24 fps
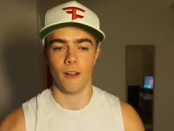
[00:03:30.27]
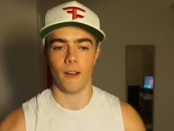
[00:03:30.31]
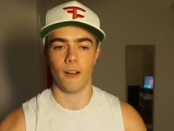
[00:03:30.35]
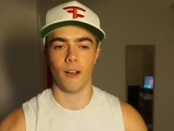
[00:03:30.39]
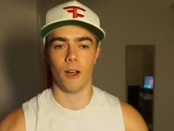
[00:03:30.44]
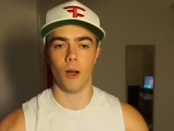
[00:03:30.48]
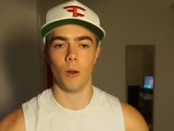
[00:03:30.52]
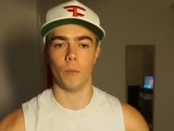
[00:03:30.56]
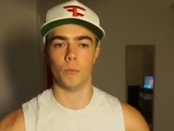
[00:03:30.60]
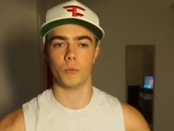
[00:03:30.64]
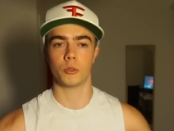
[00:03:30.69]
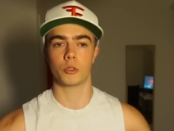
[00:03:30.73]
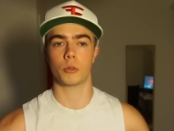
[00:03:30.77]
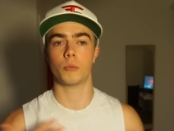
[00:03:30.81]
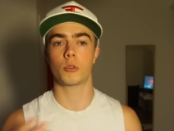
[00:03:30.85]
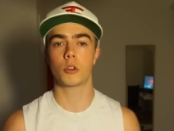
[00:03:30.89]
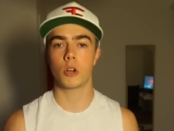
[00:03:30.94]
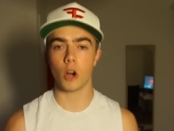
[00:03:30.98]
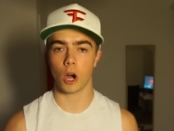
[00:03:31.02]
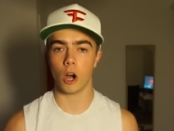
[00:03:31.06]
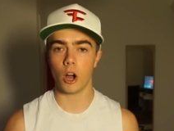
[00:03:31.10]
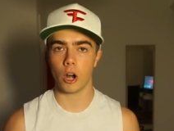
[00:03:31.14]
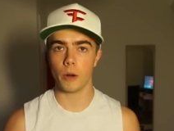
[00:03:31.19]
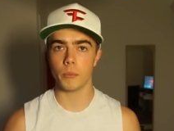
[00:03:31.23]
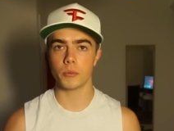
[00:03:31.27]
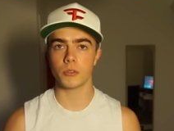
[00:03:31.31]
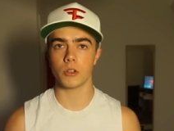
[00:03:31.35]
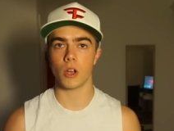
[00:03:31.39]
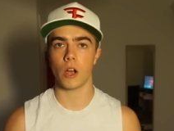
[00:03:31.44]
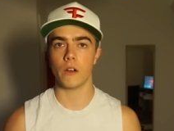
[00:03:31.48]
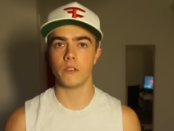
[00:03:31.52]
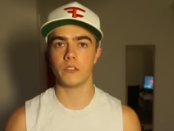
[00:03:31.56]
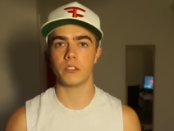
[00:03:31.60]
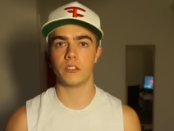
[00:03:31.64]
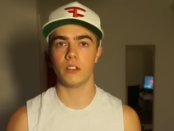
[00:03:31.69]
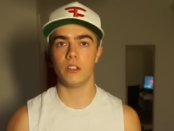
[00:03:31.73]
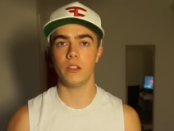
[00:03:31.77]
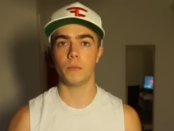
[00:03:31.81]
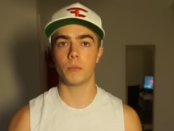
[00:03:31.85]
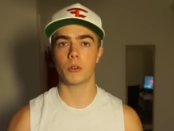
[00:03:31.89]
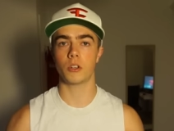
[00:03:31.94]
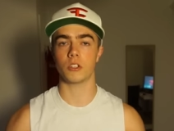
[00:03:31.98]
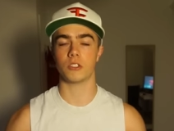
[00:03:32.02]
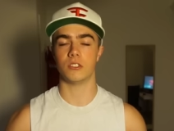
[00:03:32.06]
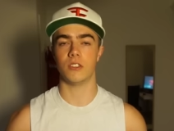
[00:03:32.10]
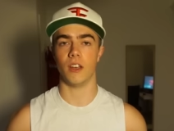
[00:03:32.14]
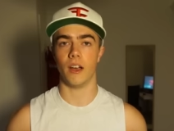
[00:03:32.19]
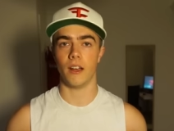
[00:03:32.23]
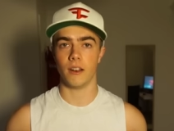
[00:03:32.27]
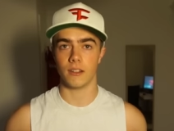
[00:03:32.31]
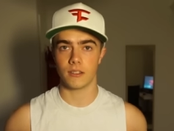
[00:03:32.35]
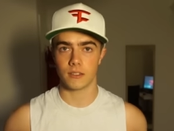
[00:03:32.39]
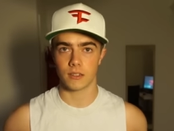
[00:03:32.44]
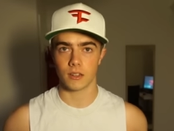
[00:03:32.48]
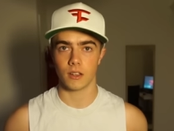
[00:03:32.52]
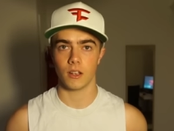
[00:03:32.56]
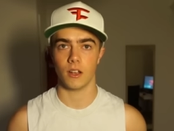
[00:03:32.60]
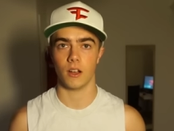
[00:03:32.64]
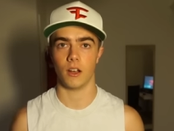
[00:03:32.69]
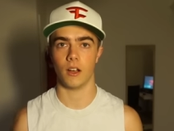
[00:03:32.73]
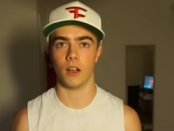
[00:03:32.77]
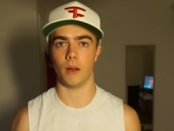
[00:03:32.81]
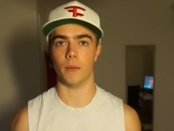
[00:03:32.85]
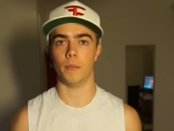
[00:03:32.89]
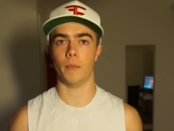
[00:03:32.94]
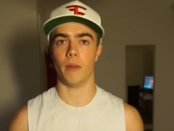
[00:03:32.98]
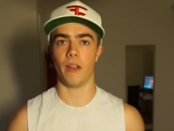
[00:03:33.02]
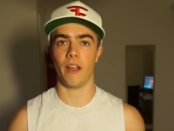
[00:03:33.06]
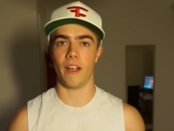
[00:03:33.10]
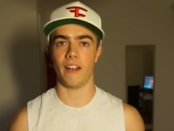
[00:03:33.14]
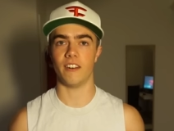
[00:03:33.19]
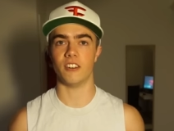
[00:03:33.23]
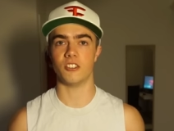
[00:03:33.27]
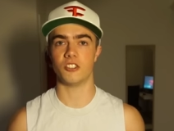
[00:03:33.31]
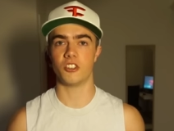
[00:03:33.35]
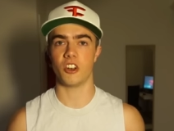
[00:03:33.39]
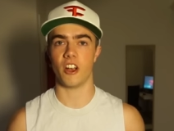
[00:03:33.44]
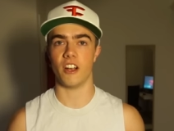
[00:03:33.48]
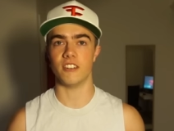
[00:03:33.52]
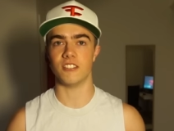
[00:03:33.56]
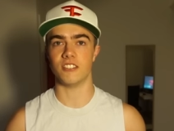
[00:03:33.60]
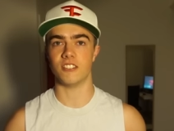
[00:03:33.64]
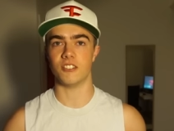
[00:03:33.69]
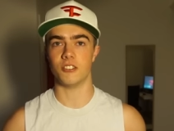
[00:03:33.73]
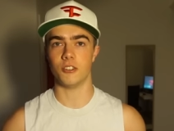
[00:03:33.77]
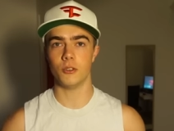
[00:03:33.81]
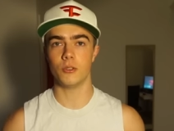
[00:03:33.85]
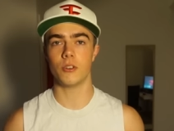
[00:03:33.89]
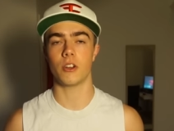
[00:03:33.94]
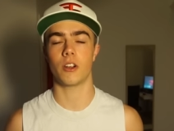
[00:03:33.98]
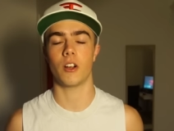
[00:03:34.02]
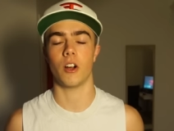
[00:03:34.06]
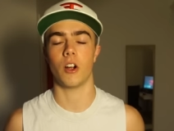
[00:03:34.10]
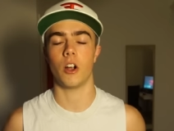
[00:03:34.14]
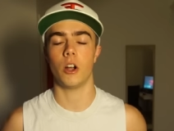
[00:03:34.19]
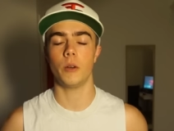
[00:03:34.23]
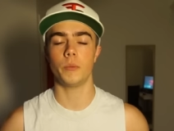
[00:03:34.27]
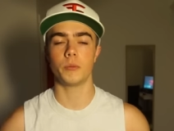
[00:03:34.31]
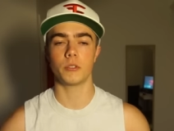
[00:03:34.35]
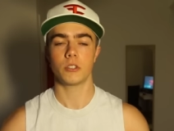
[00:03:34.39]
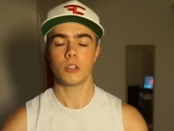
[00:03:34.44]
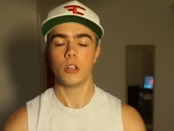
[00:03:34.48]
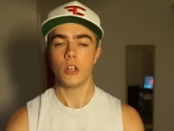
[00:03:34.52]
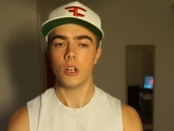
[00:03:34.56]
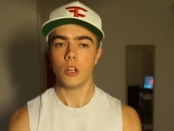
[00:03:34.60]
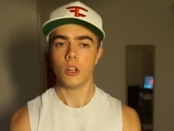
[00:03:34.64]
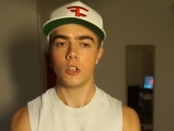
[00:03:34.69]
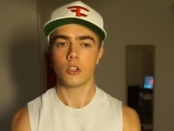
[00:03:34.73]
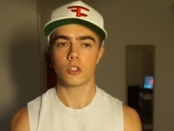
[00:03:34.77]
um, some carbs, obviously, because that um, energizes you, the carbs.